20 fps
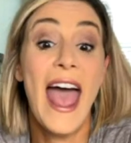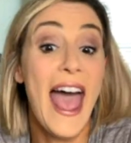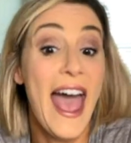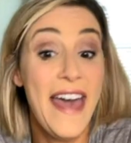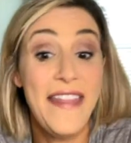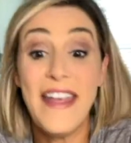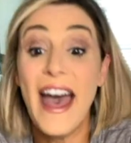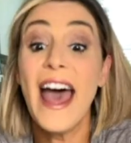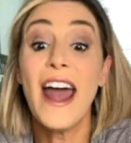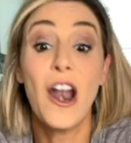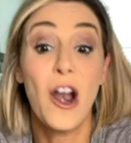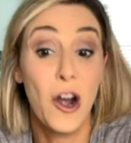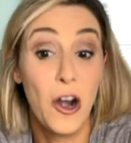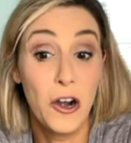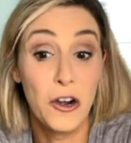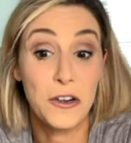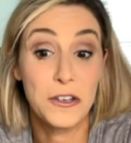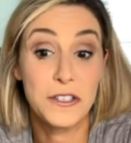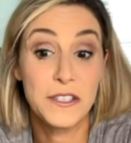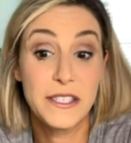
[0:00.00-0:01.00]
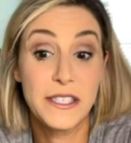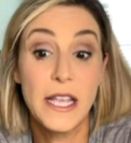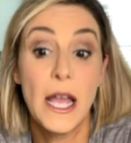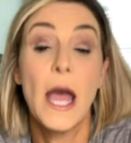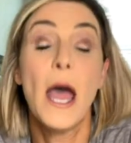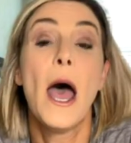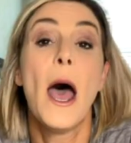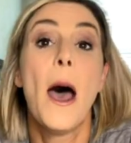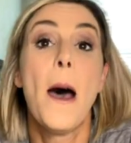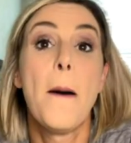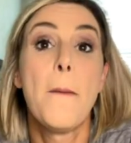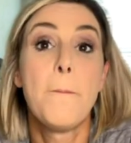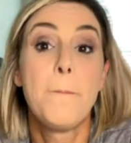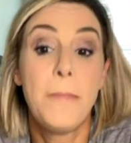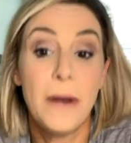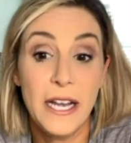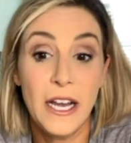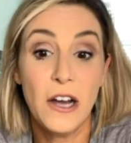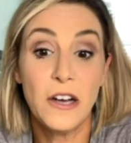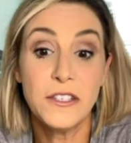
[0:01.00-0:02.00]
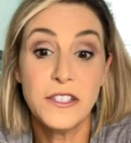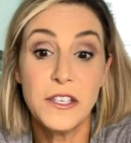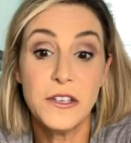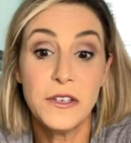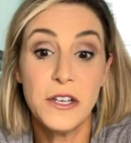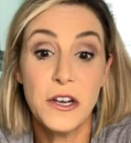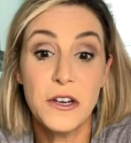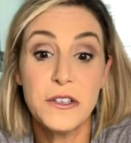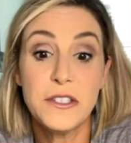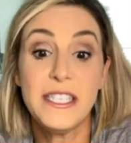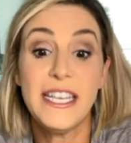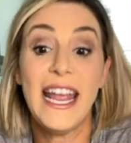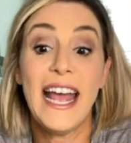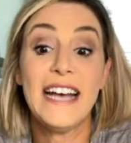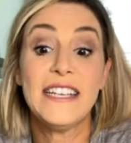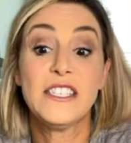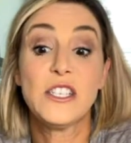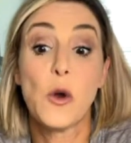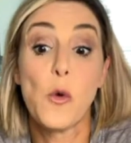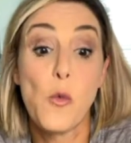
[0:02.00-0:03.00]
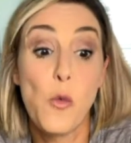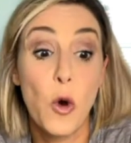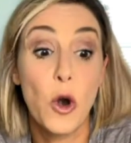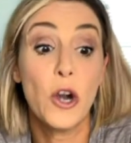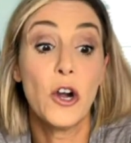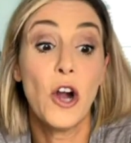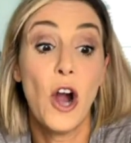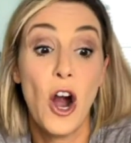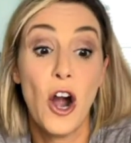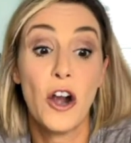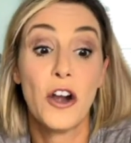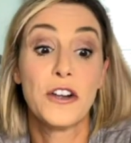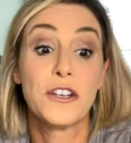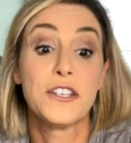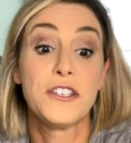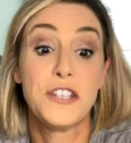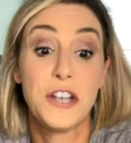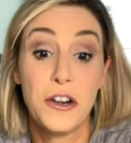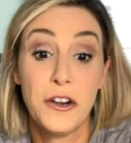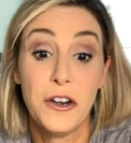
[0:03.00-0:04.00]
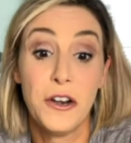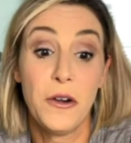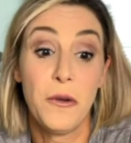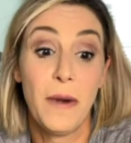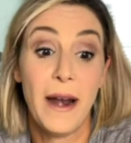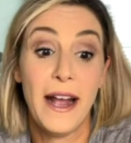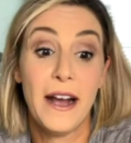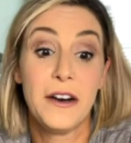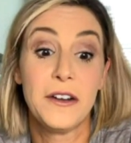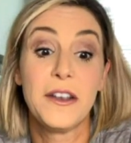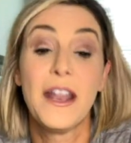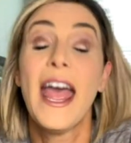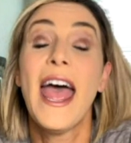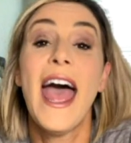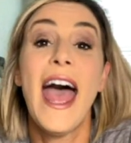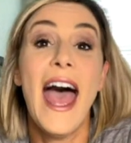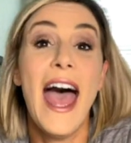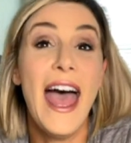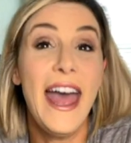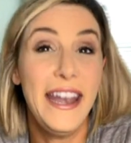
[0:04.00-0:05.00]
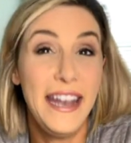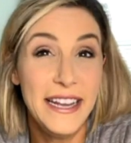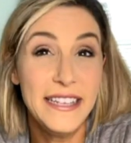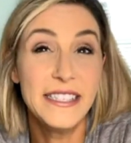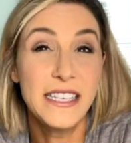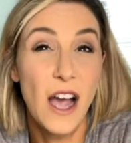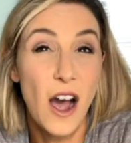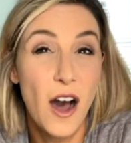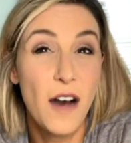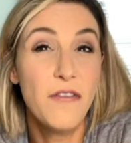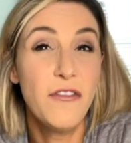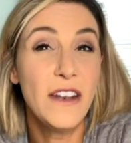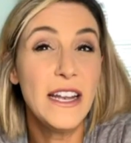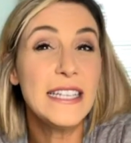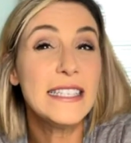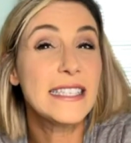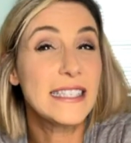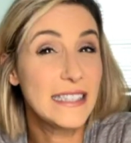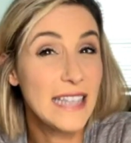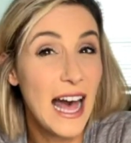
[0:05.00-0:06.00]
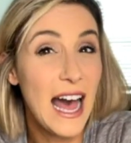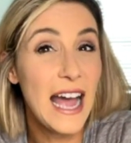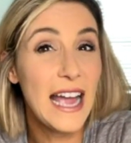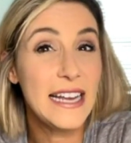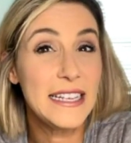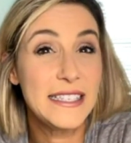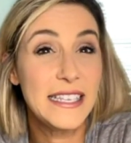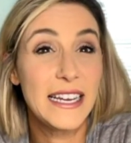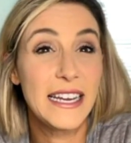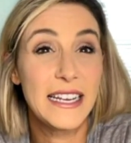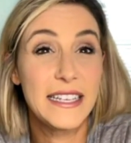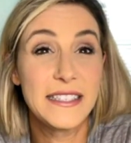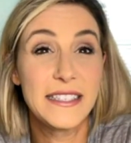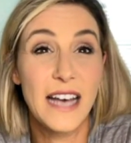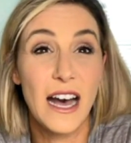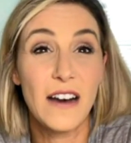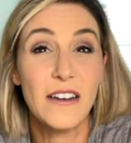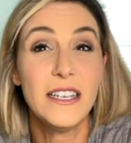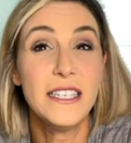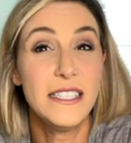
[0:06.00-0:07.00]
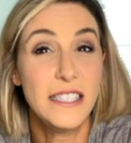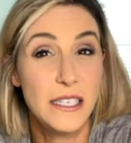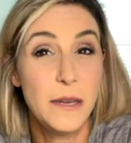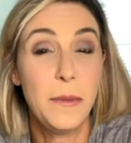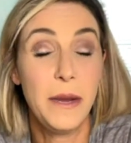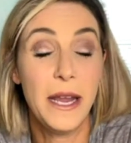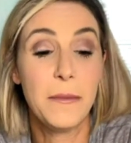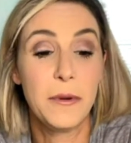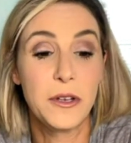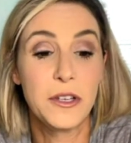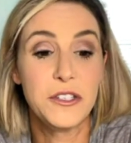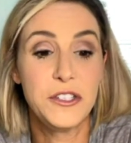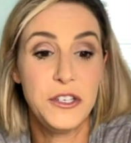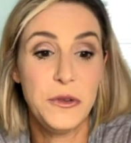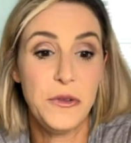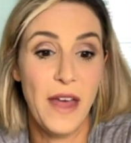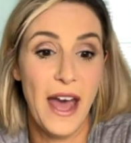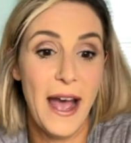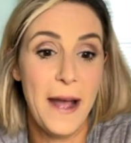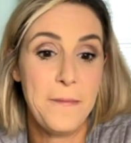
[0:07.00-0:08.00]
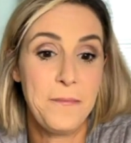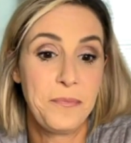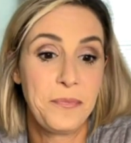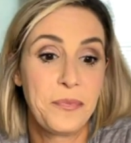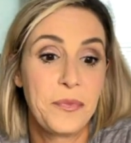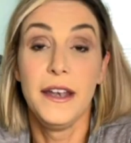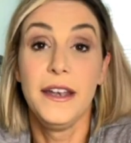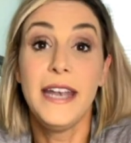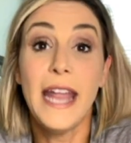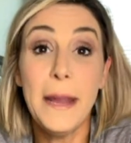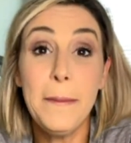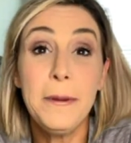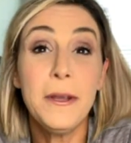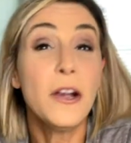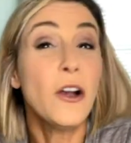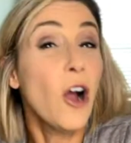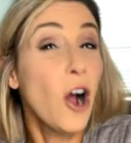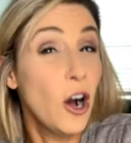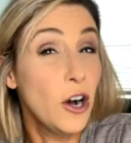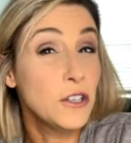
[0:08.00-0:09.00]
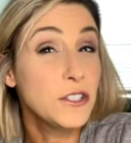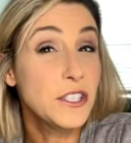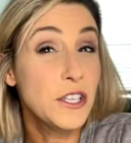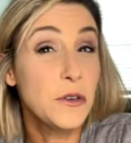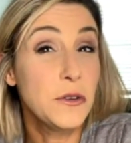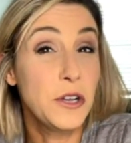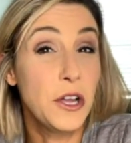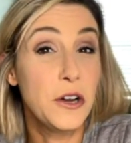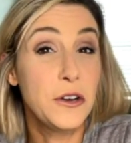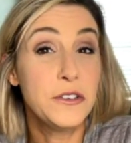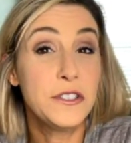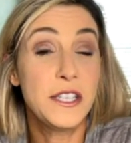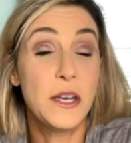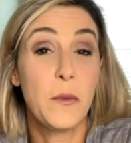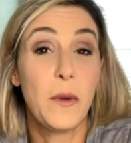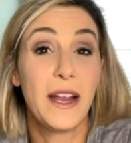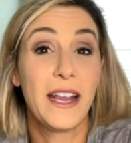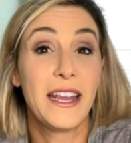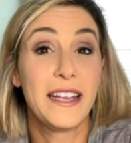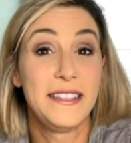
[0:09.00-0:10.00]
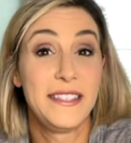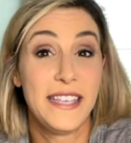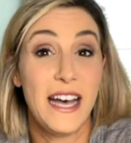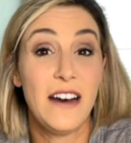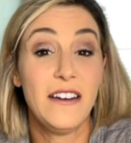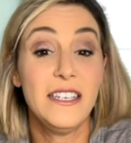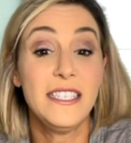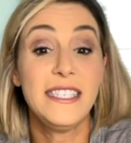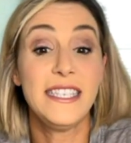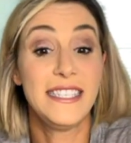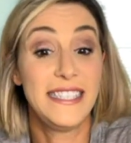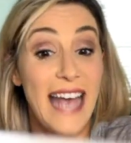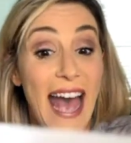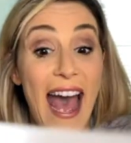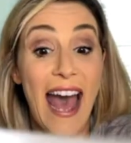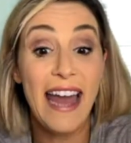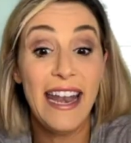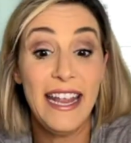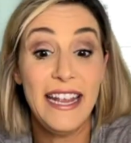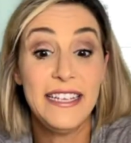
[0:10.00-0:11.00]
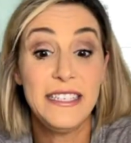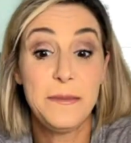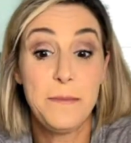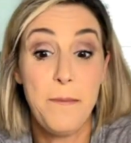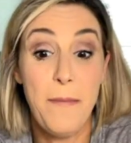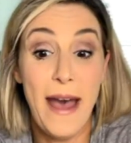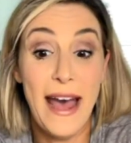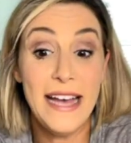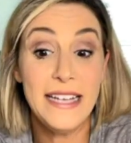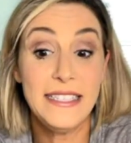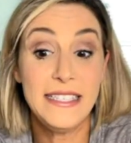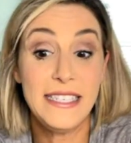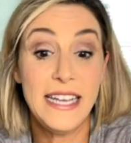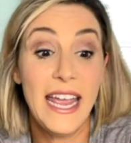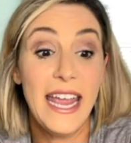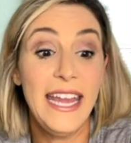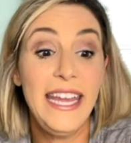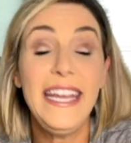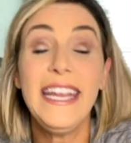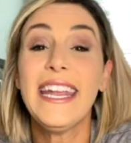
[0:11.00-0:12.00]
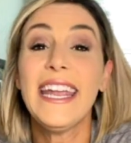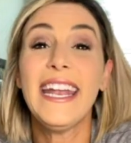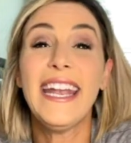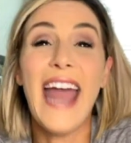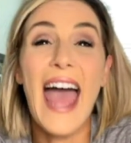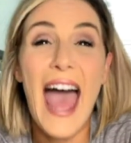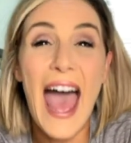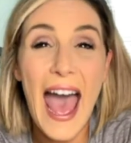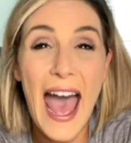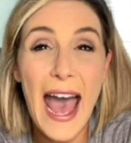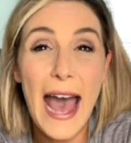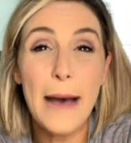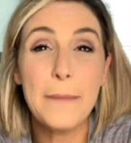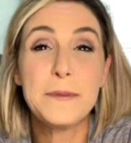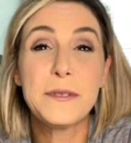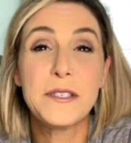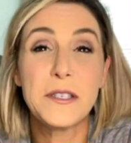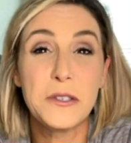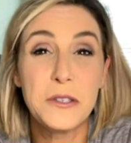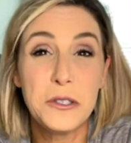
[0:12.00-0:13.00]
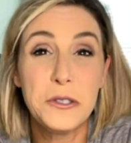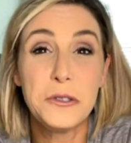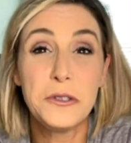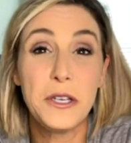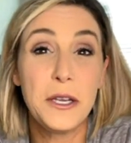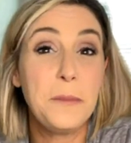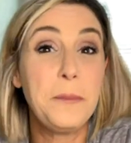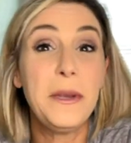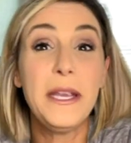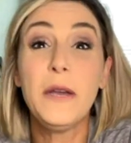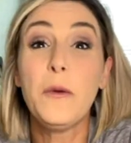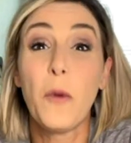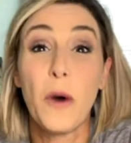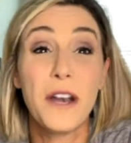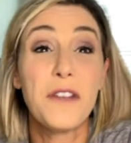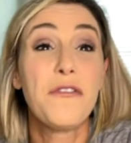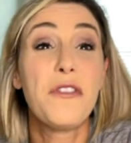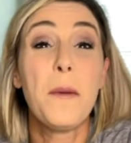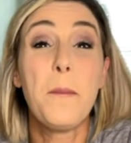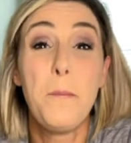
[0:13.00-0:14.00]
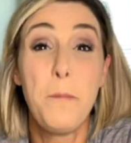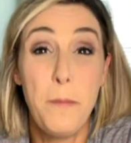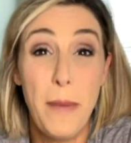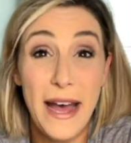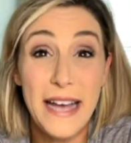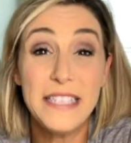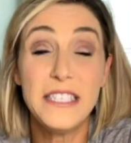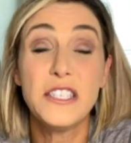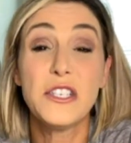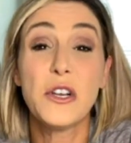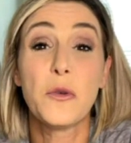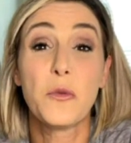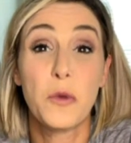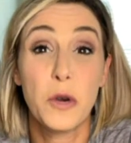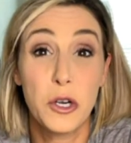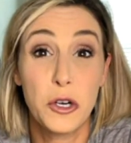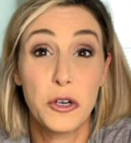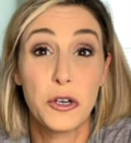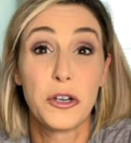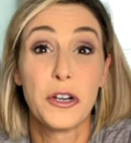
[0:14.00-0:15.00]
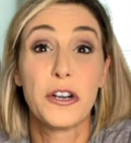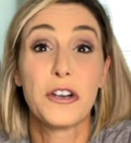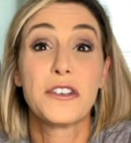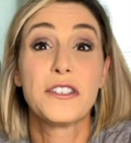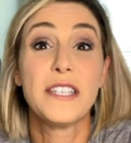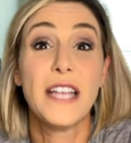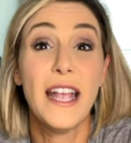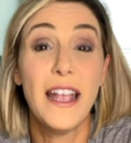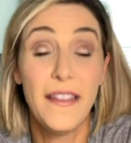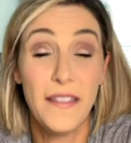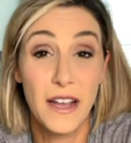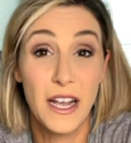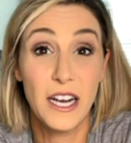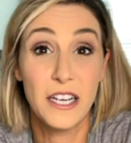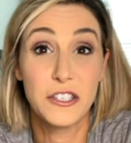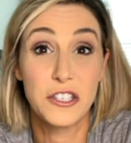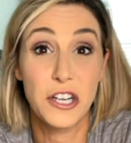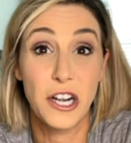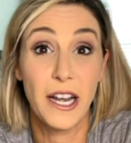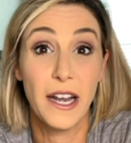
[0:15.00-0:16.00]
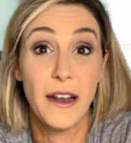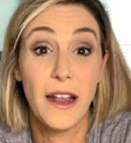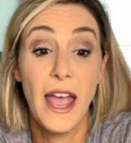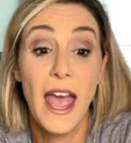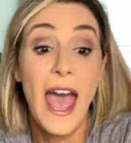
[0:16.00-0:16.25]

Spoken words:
and that hurts. But he also knows he has to work hard to turn it around, and his confidence lies in Gonzalez to be able to do that. Napier also knows that when Gonzalez is at his best, he can absolutely be one of the best recruiters in the country.